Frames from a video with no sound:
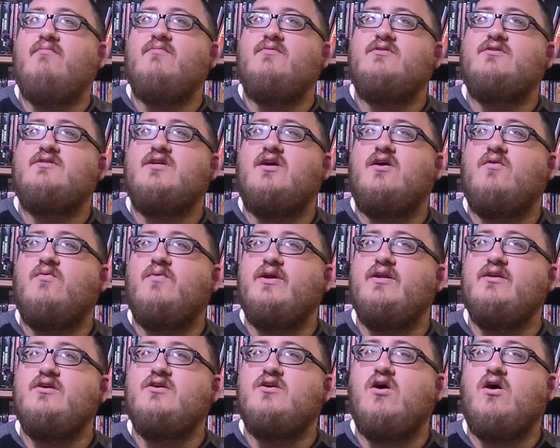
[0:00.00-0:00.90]
So
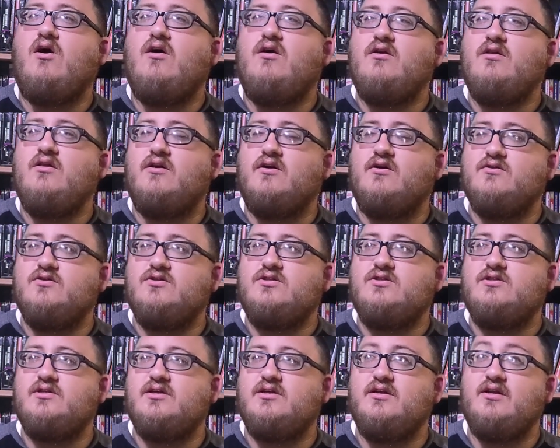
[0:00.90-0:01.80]
when
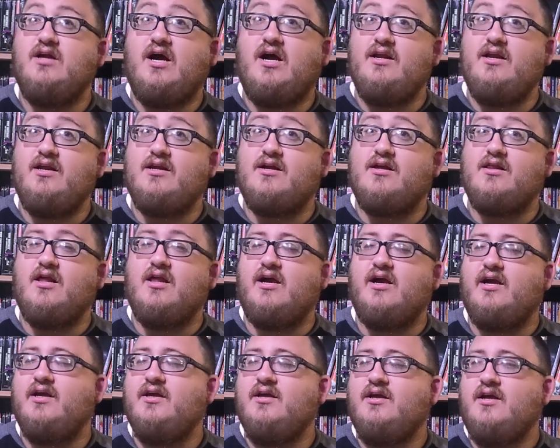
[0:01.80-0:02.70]
Carlos, not
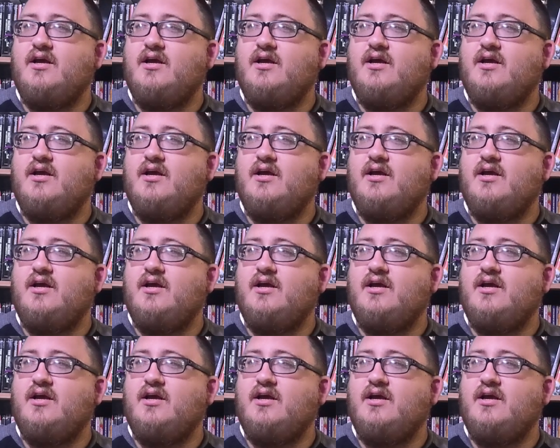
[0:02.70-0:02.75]
Nikolai,